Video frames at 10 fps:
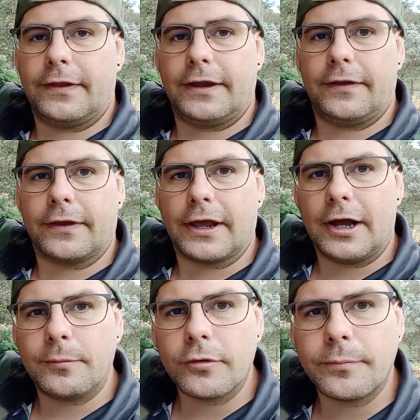there, the
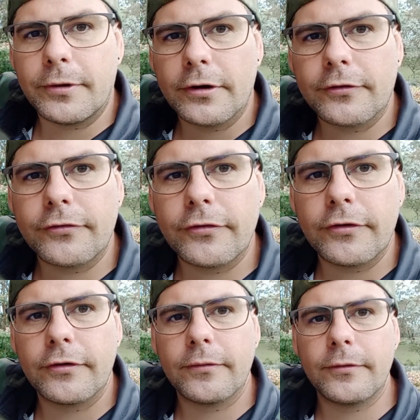cardboard box,
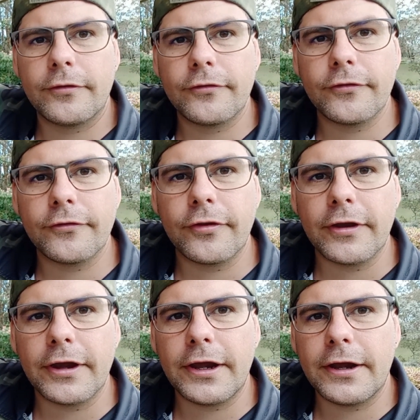which is just
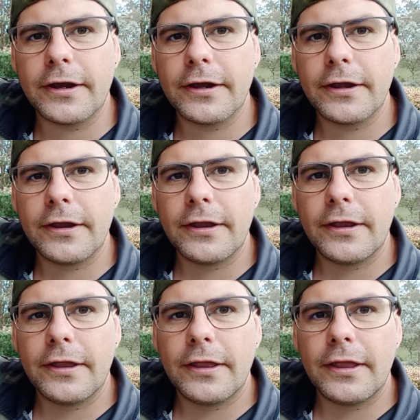there,
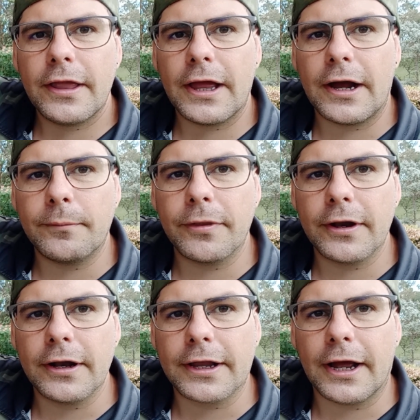with a
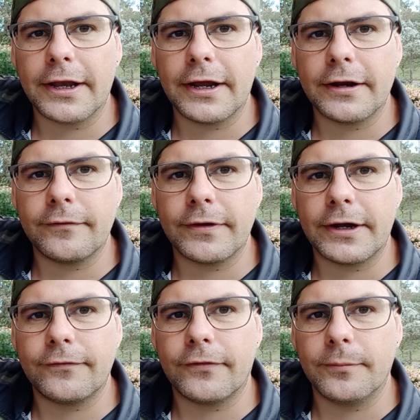little cutout of an
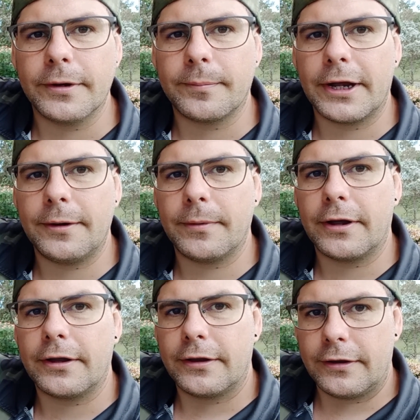A4 bit of
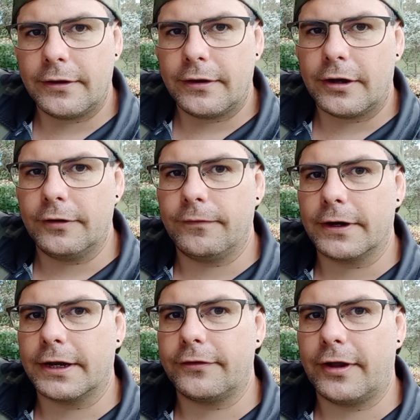paper. Hopefully I
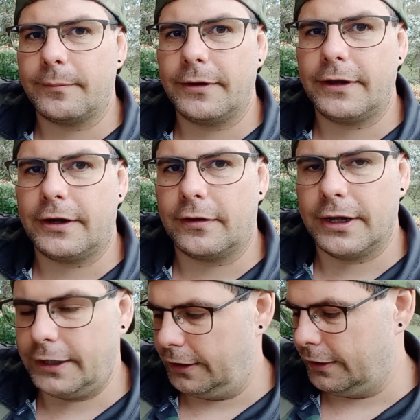get some in there, I'll
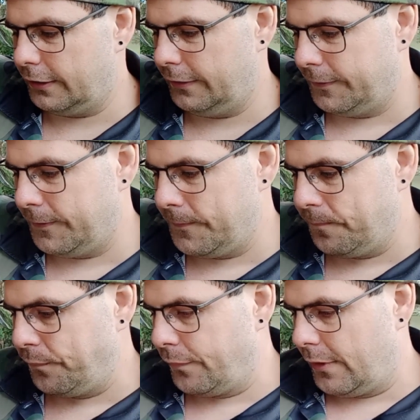let you know.
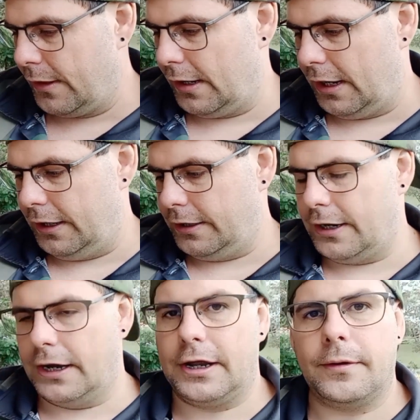And
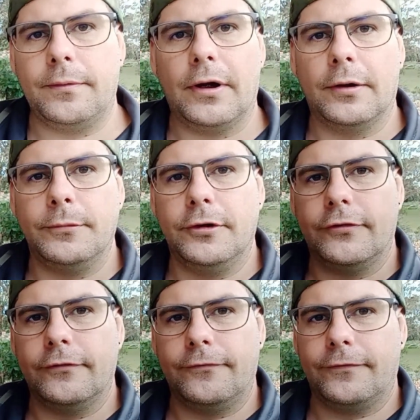I'm
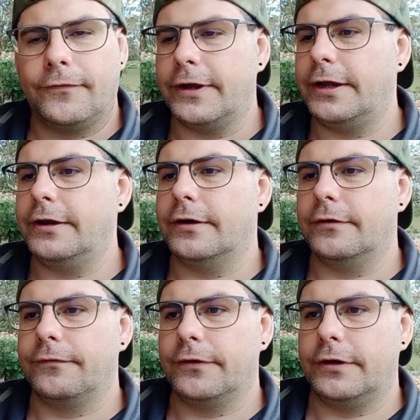using 15
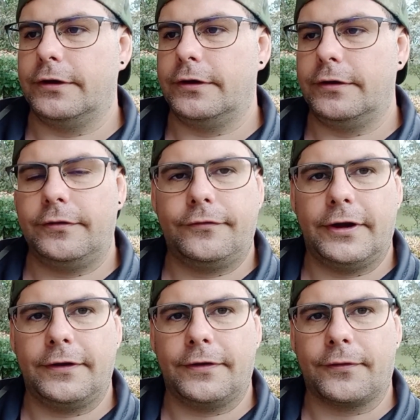of the
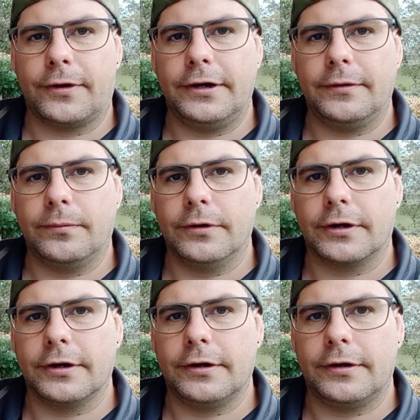Gen 3
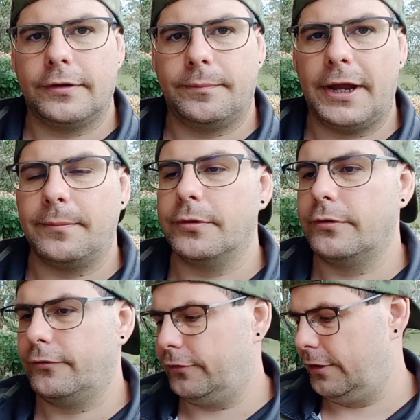worker
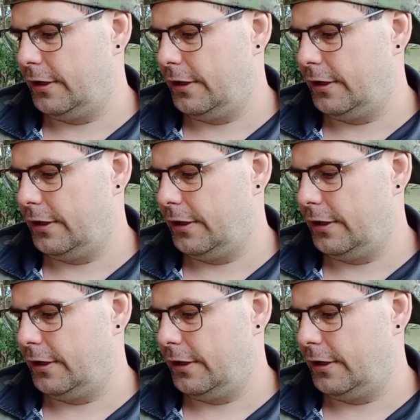bamboos.